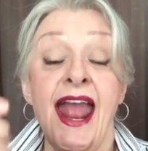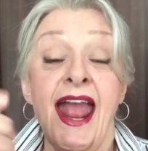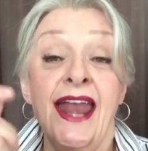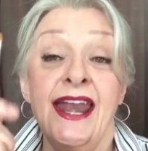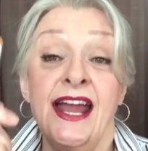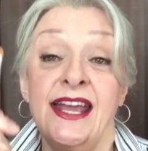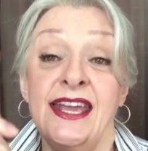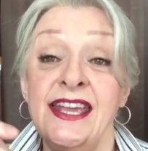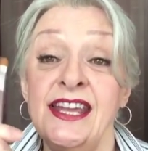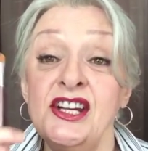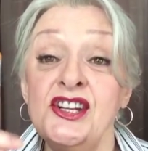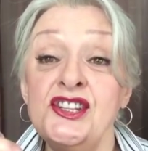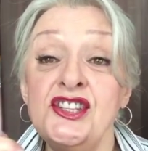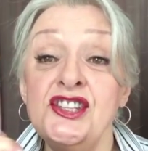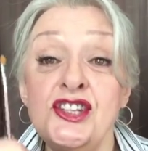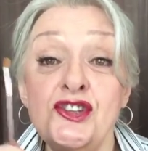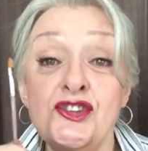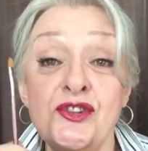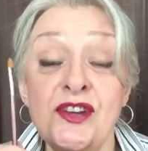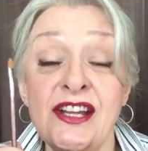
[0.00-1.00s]
Now here's
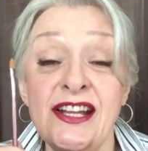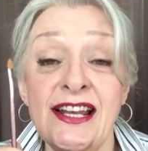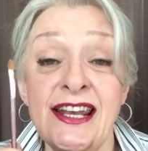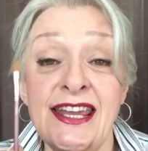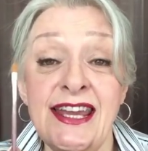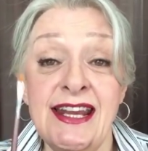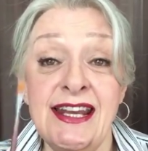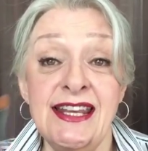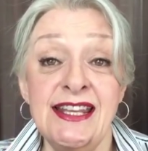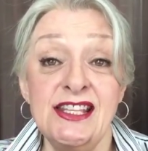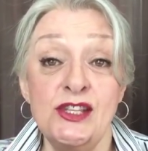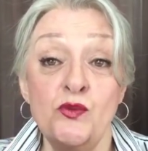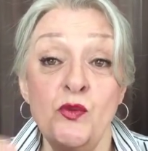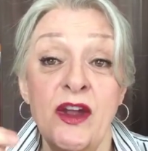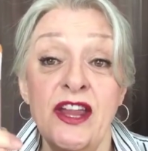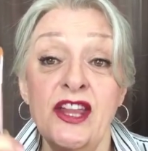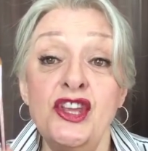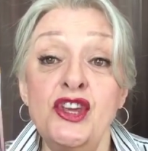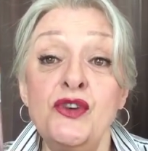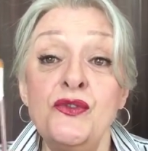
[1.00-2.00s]
the trick, ladies.
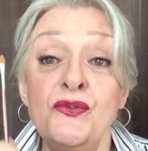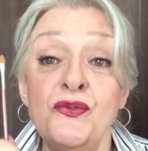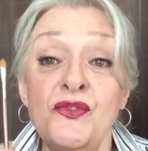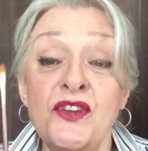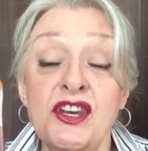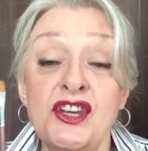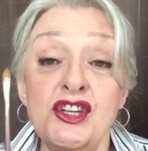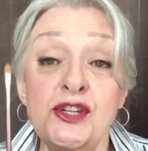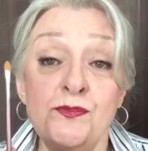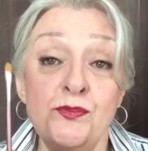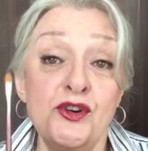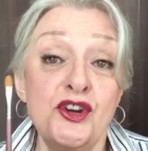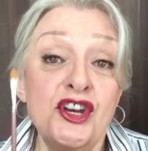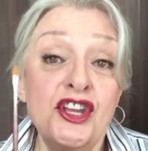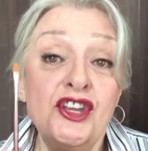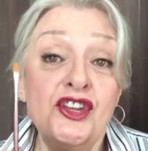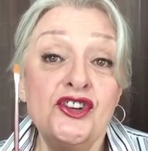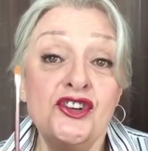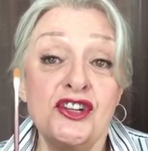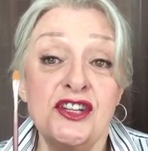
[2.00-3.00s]
When you finish
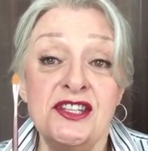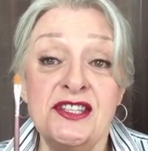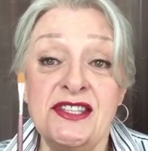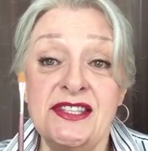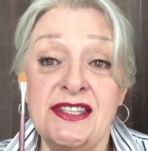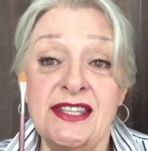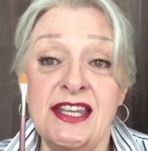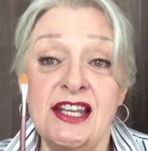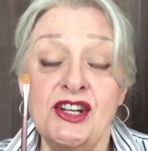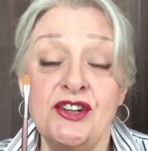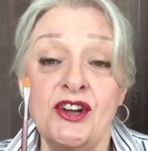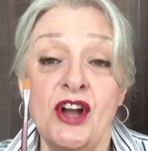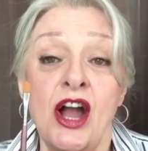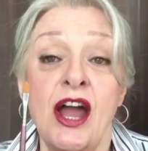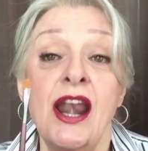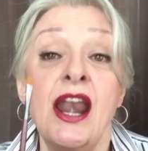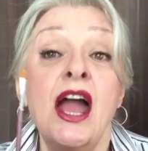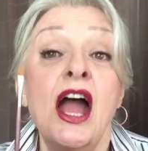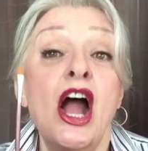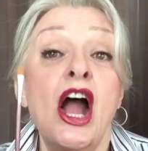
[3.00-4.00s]
putting your concealer
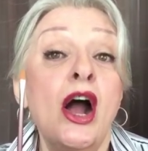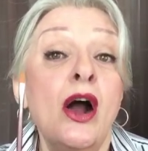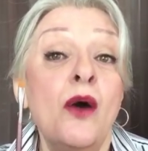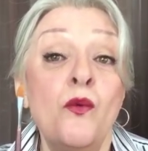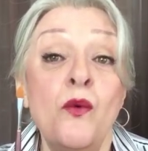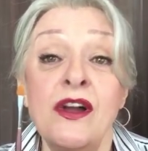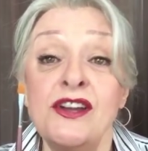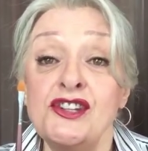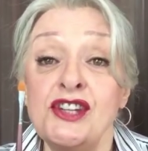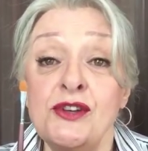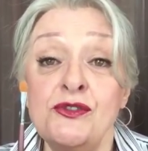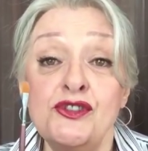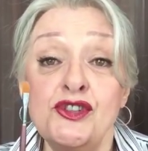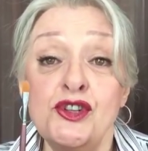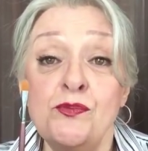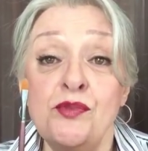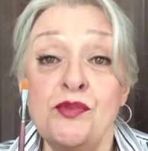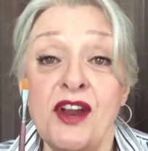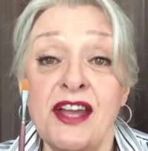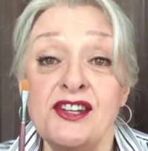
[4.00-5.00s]
on, wash out
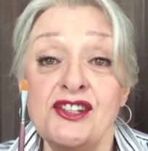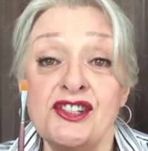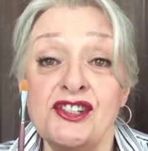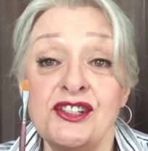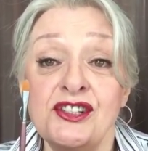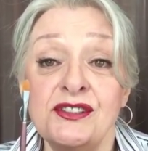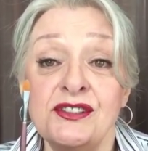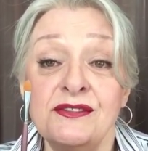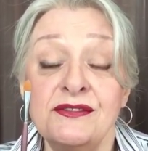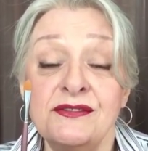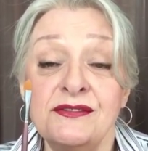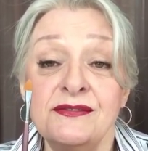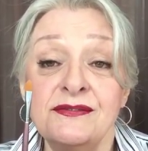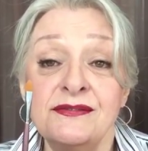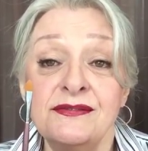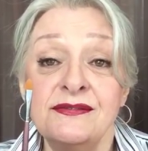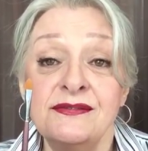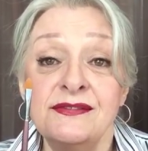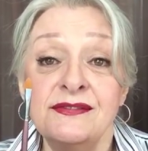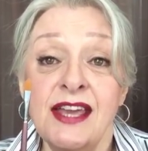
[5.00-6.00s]
your brush.
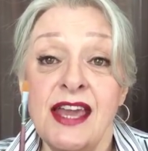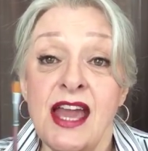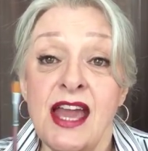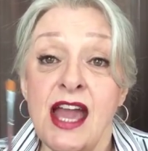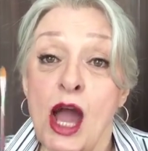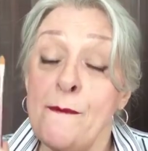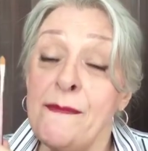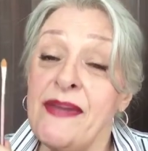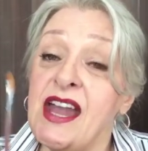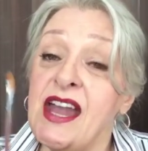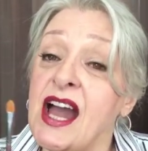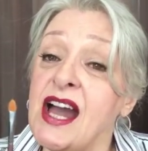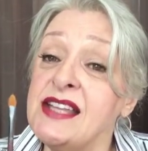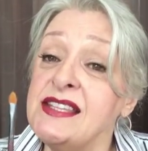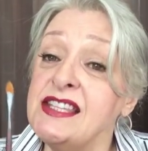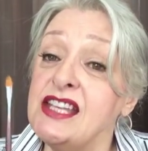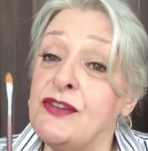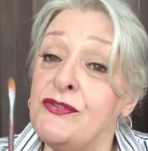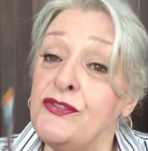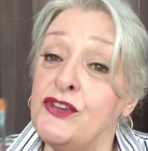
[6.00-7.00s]

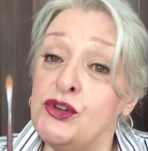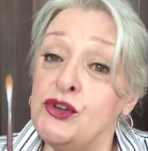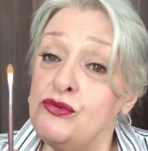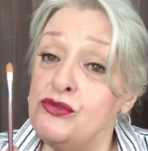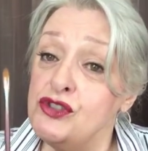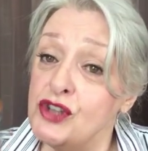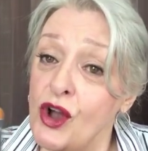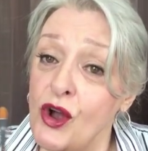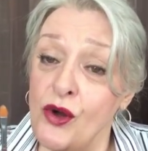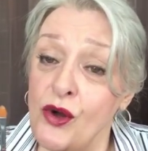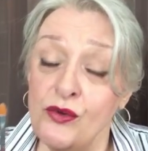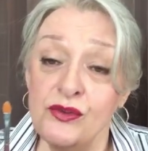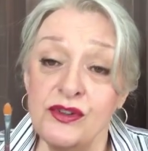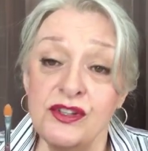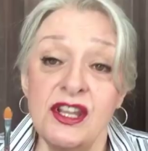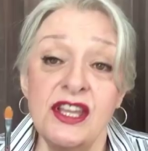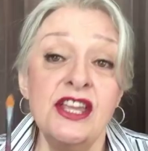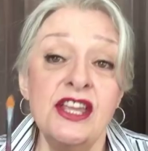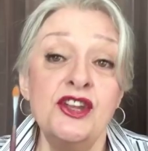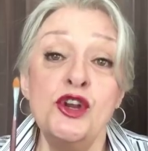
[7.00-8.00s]
Because if you don't,
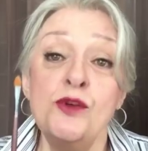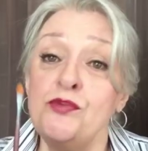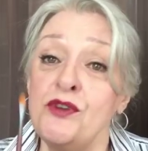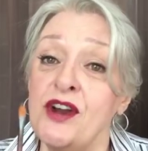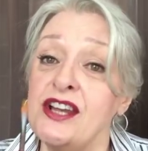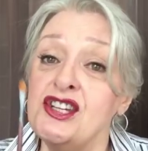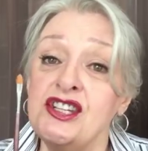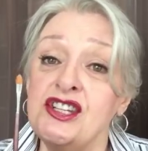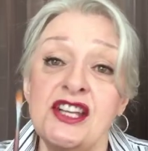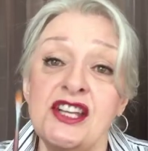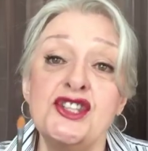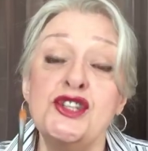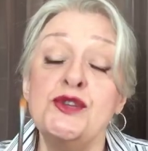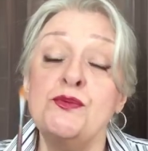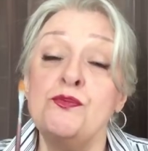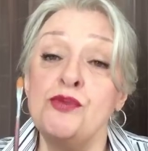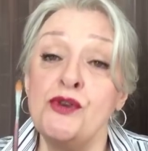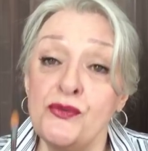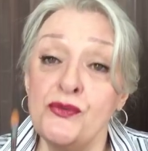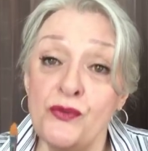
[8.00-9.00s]
your brush
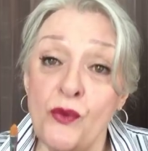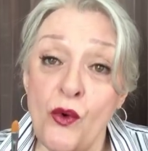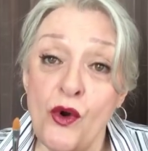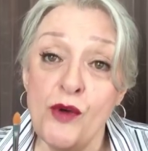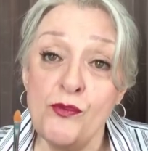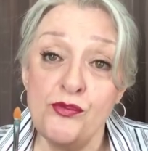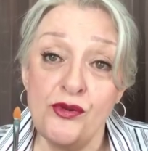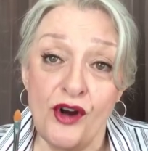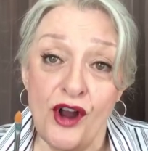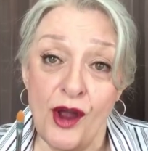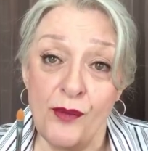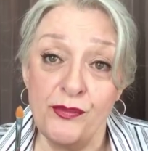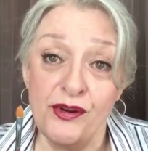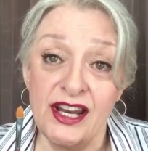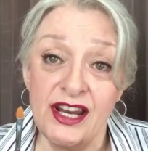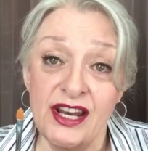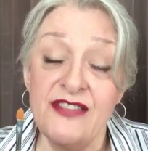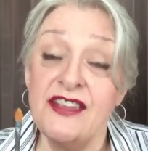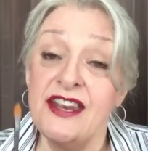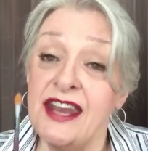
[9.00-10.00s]
doesn't perform
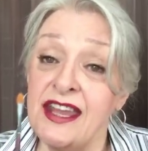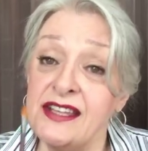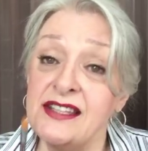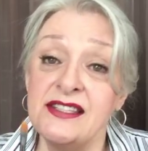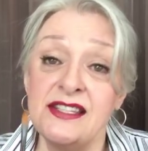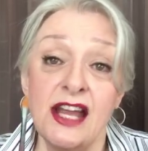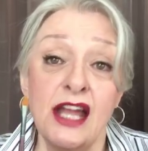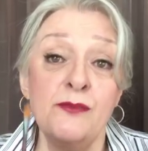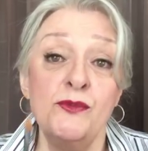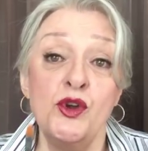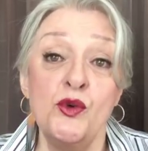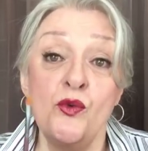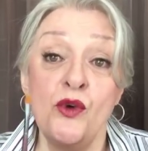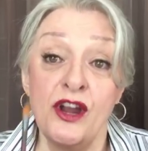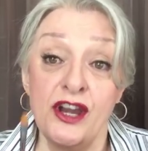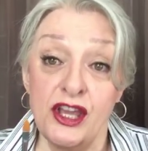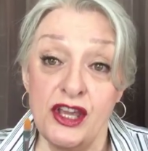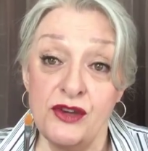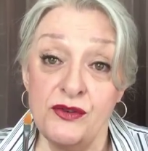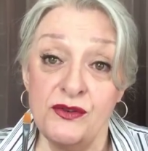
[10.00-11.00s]
properly the next time you
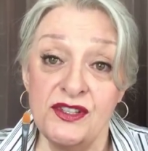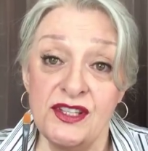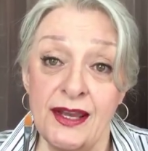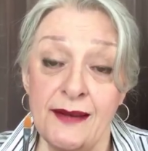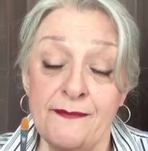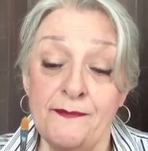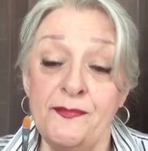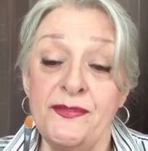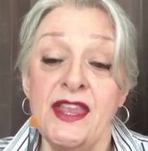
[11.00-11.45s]
want to use it.